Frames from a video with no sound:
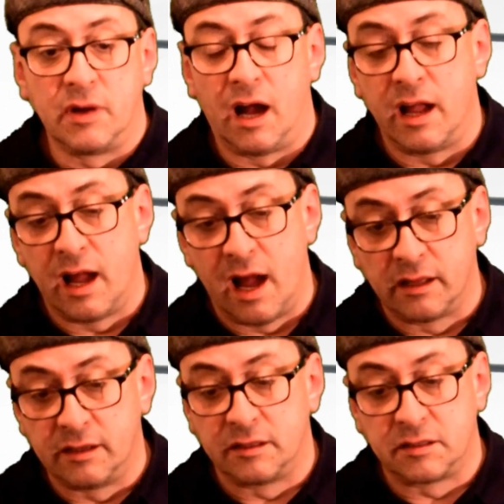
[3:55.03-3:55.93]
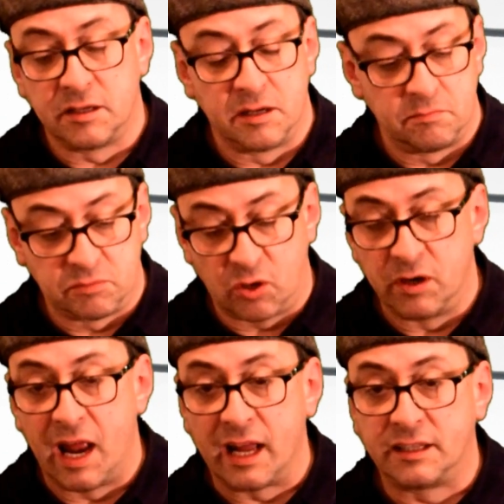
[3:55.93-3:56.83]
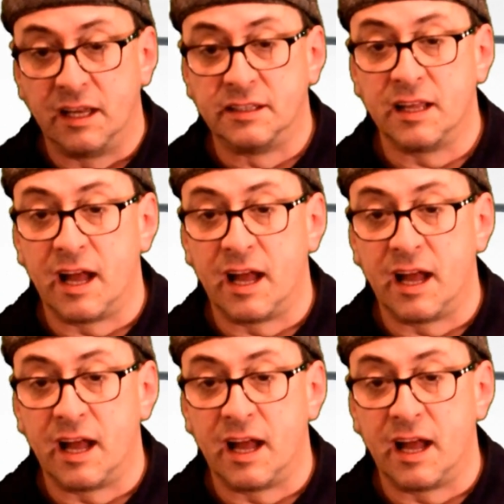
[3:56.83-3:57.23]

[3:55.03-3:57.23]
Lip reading: I had it connected,